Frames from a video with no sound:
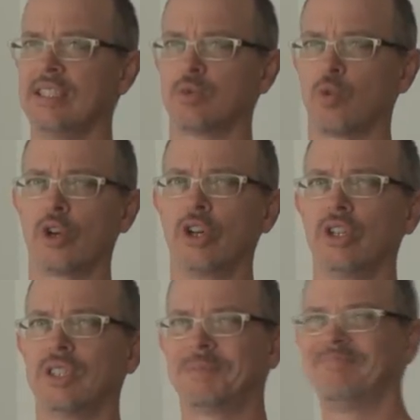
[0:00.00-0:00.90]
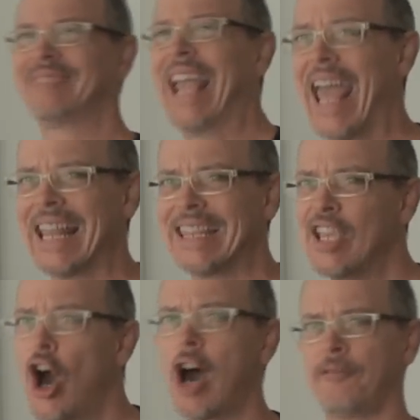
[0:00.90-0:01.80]
these words at
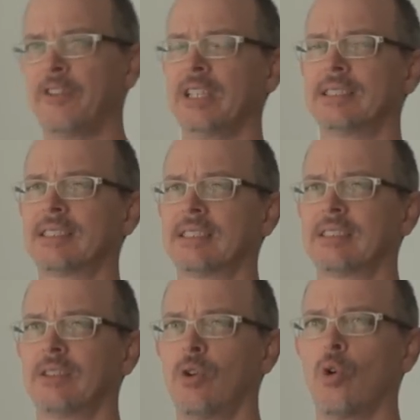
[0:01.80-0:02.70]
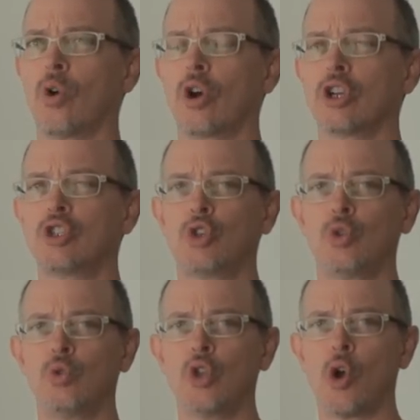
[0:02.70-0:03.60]
the office or
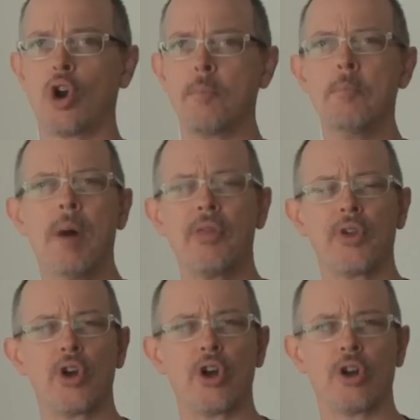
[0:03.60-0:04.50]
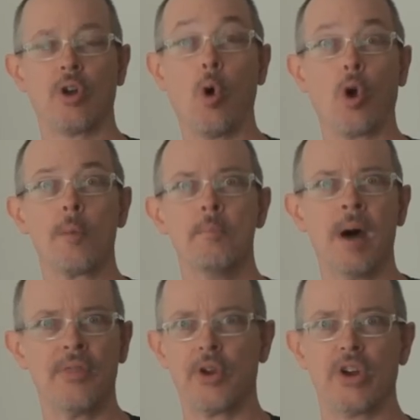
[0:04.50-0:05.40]
to your mother or
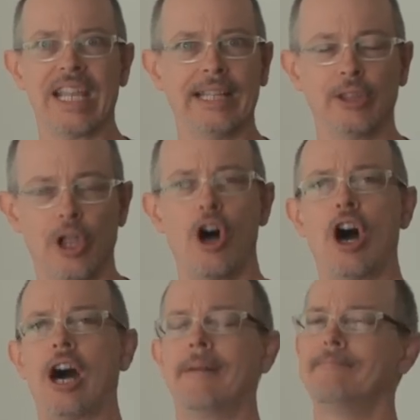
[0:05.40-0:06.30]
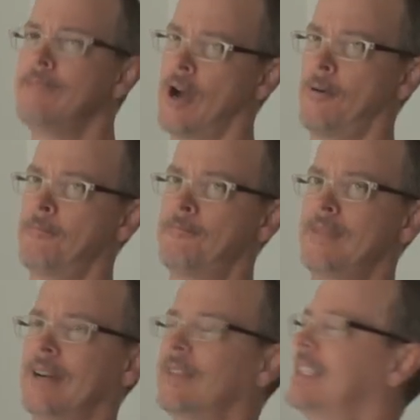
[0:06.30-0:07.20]
mother-in-law. No.
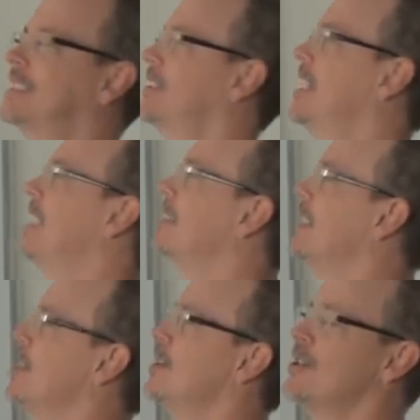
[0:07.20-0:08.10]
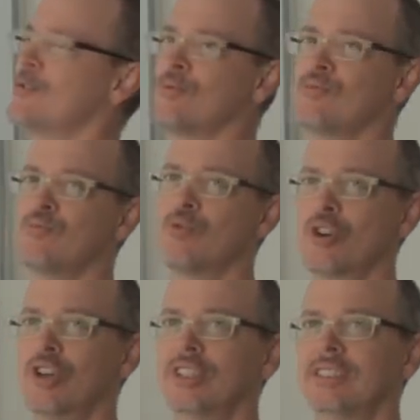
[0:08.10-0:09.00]
These are not
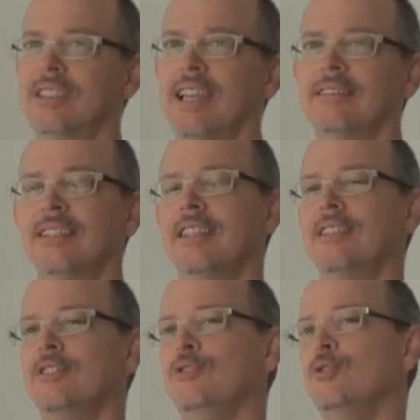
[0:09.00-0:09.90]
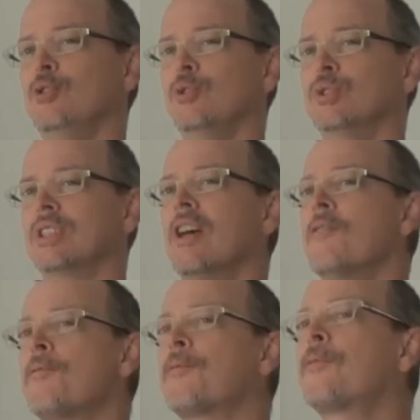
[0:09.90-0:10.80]
words that you use
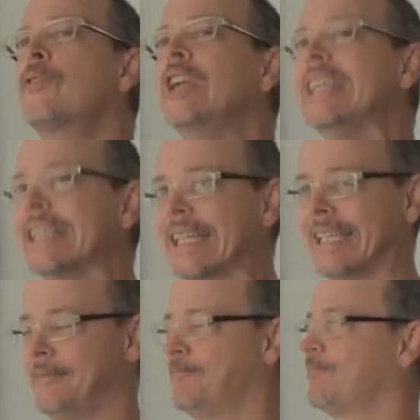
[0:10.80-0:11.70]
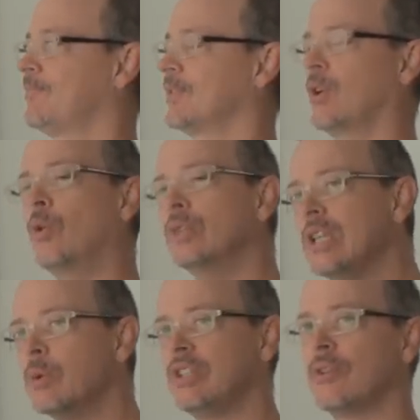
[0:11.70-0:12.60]
freely,
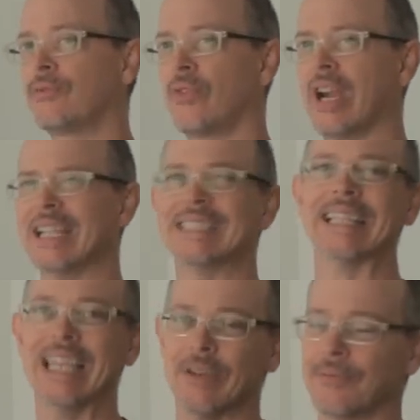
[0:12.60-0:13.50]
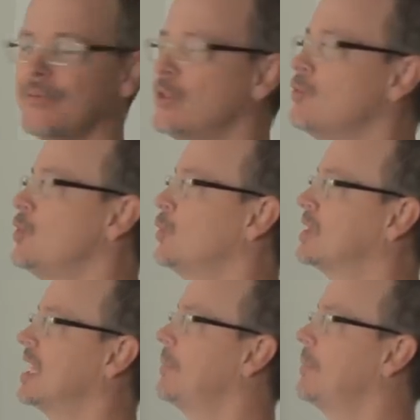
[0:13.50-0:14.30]
only with your friends if you use